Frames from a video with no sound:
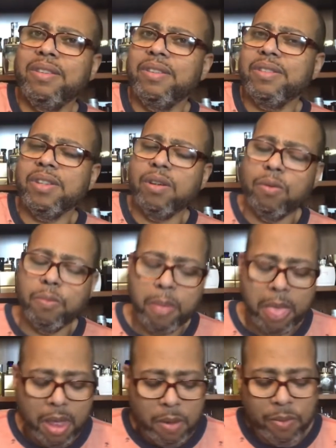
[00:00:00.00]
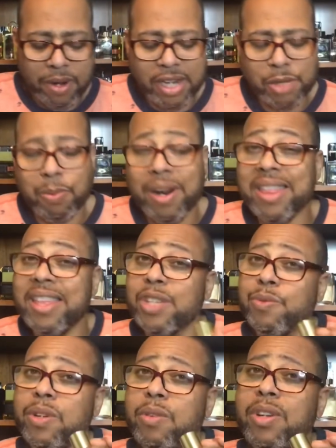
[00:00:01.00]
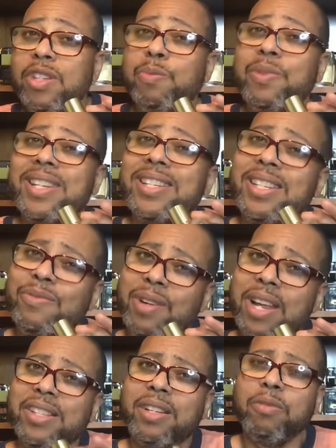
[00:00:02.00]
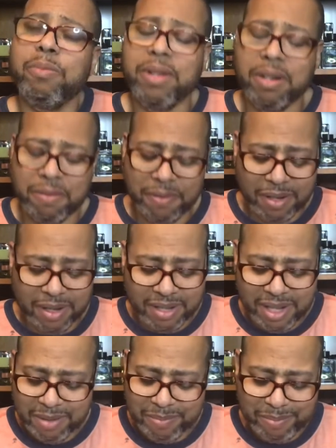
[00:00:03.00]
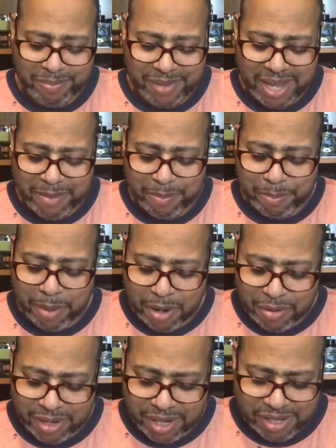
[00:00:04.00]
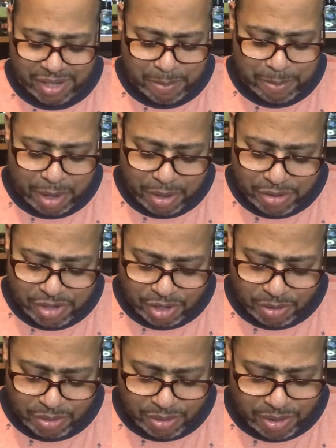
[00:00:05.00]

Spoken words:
So when I spray this one on this, because this one has a little bit of that burntness or birch or